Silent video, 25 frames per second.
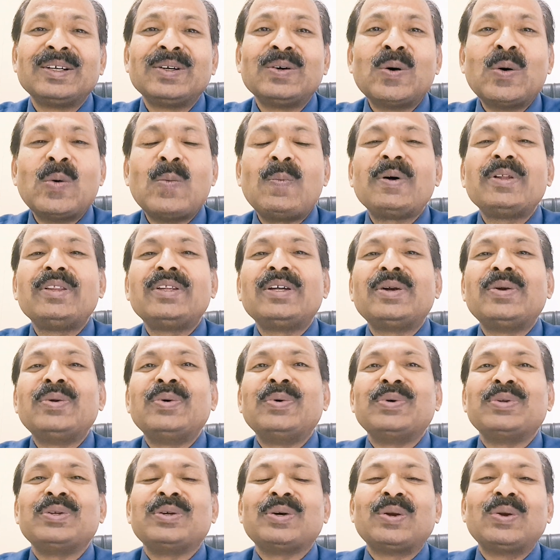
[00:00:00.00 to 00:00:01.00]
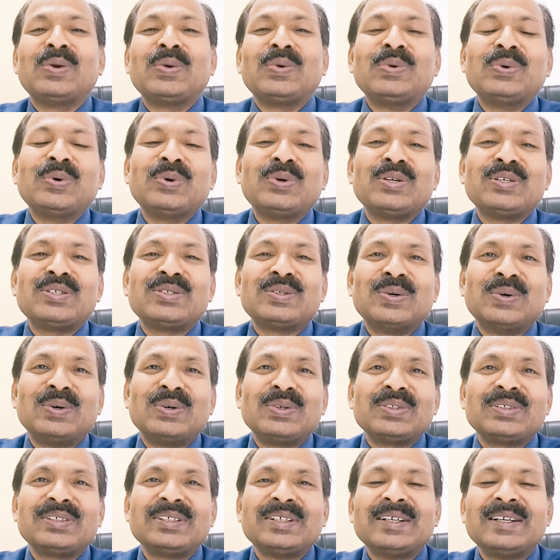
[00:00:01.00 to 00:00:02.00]
Open the door. Your door is
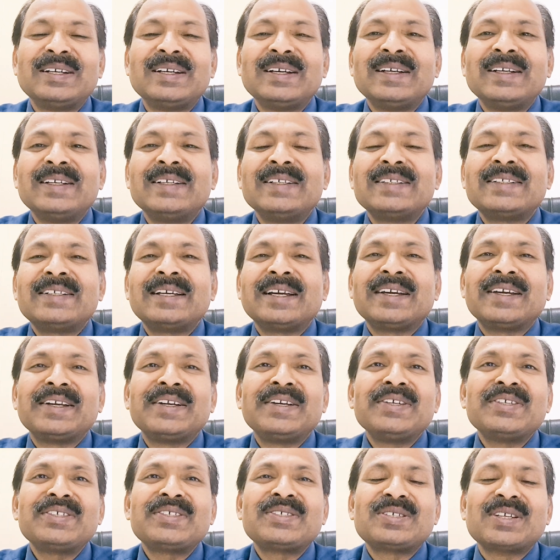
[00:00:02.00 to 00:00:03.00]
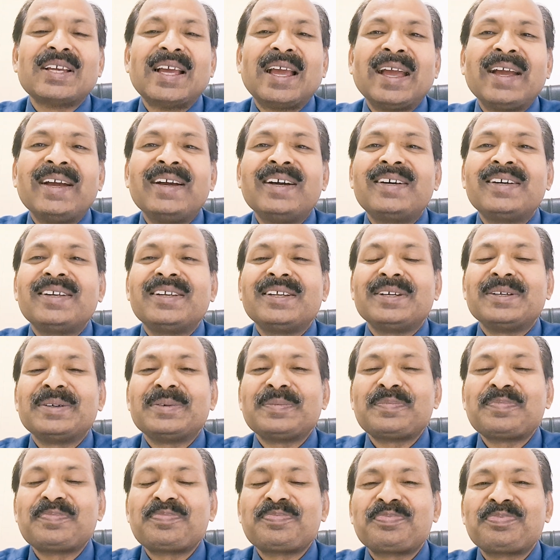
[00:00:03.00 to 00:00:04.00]
locked. Second is
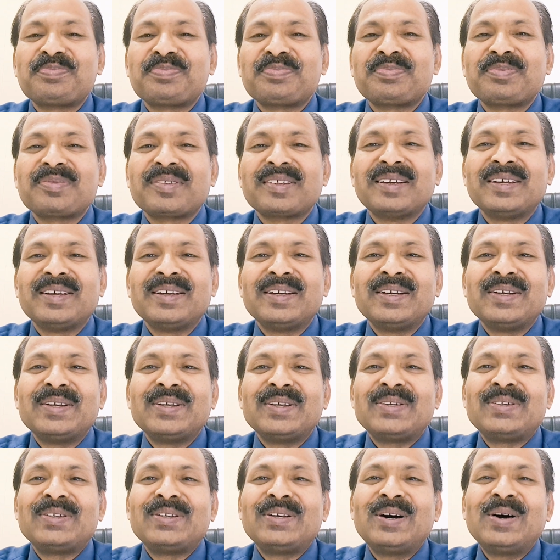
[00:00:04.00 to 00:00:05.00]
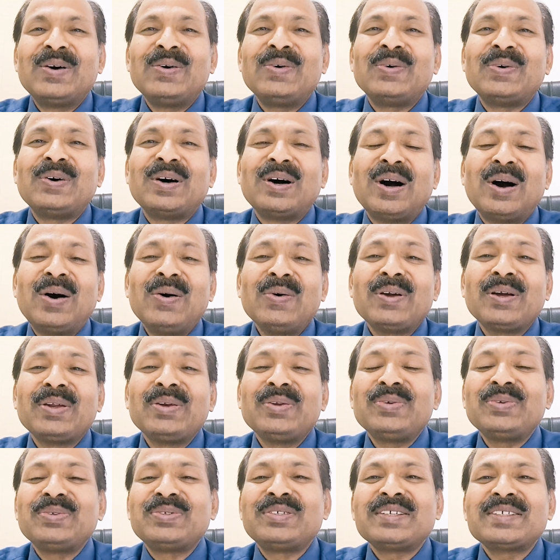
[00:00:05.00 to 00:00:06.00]
anchoring. Now, how can
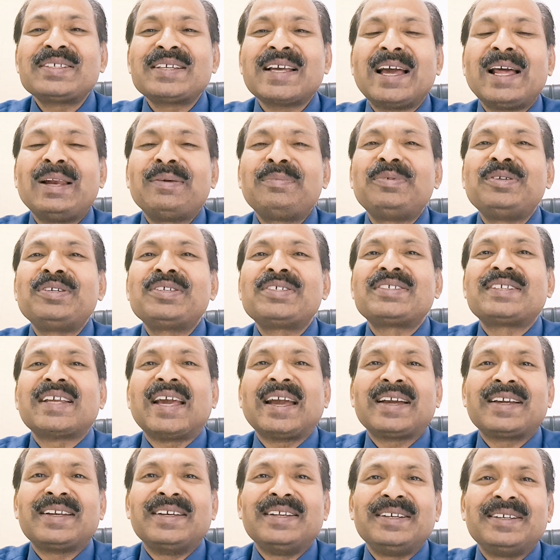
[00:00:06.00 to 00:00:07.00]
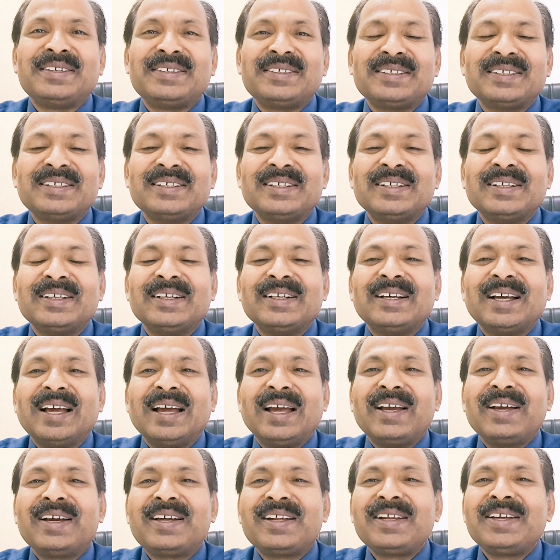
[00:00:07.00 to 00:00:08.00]
you just help this technique?
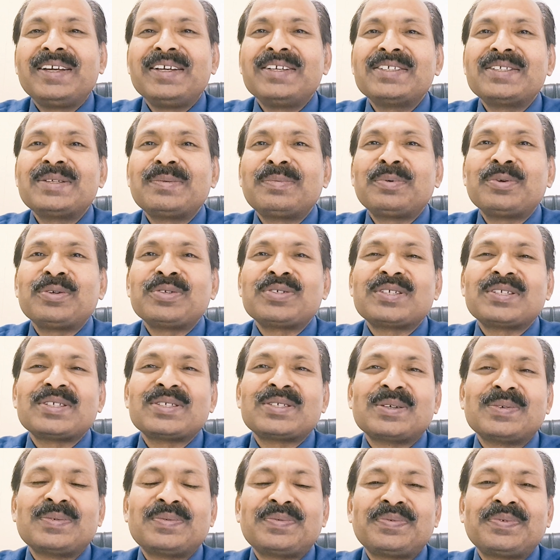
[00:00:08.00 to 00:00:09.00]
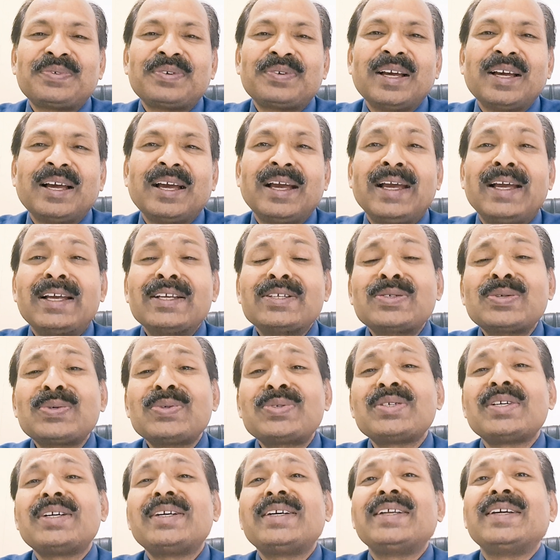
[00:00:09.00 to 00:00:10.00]
Anchoring is the process of
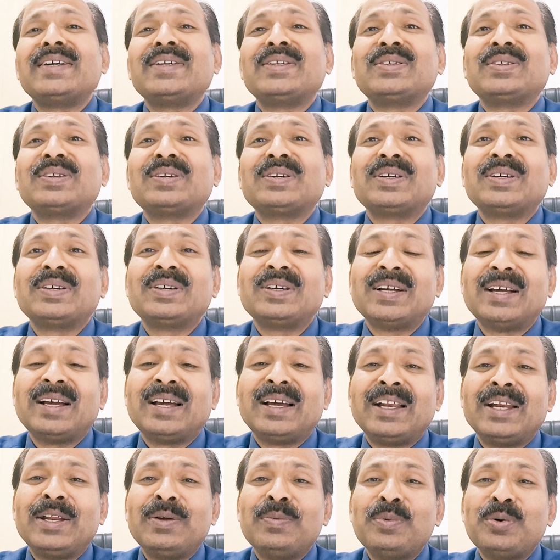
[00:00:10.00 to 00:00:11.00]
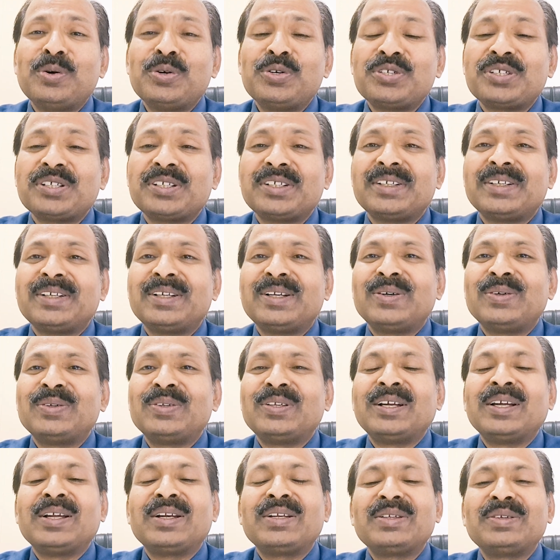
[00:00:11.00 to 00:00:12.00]
associating an emotion. Now,
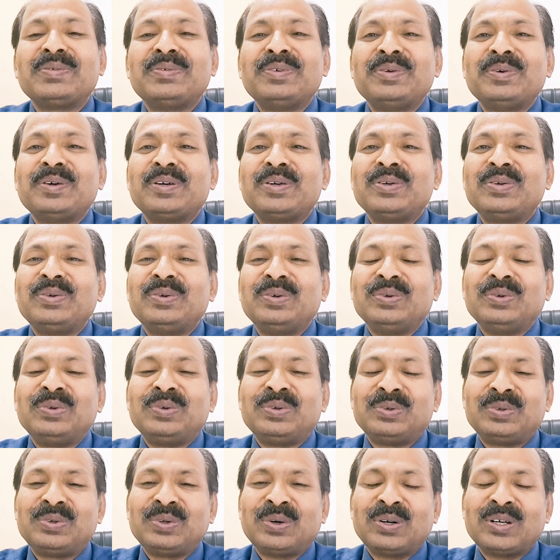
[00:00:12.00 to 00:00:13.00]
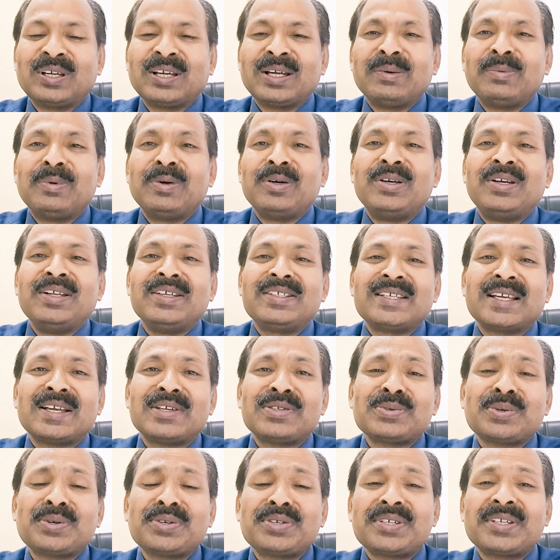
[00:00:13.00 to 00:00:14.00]
there we were talking about
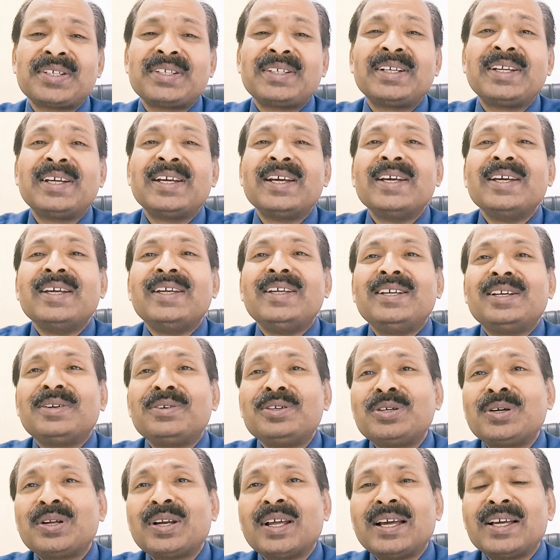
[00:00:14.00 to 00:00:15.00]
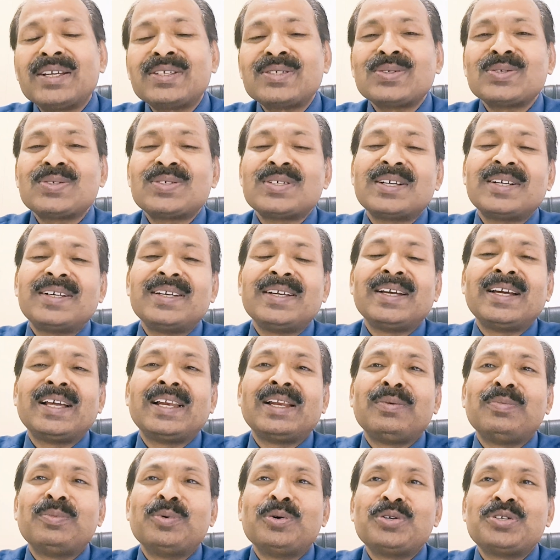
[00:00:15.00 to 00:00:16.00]
disassociation. Here you are associating an
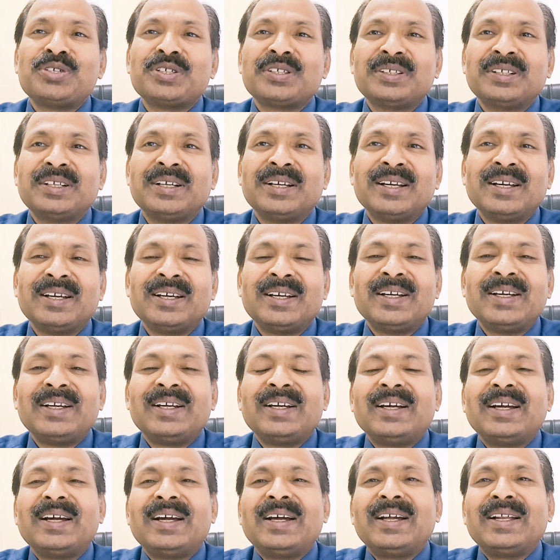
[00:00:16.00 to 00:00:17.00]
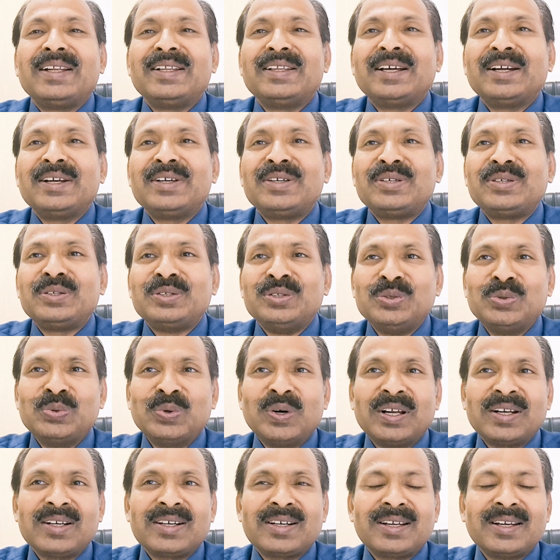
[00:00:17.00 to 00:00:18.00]
emotion and that you
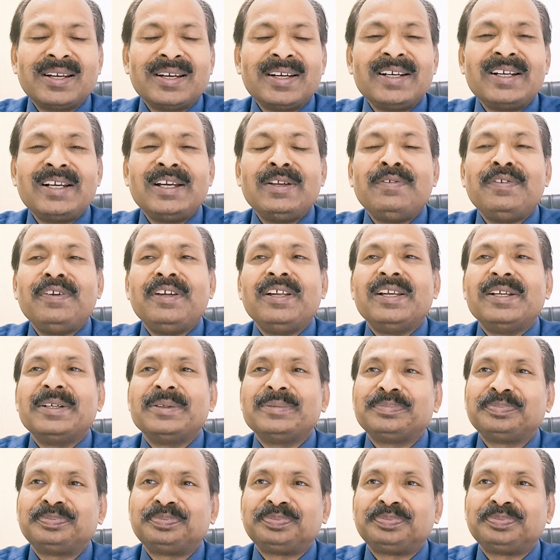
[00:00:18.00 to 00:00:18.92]
are currently feeling,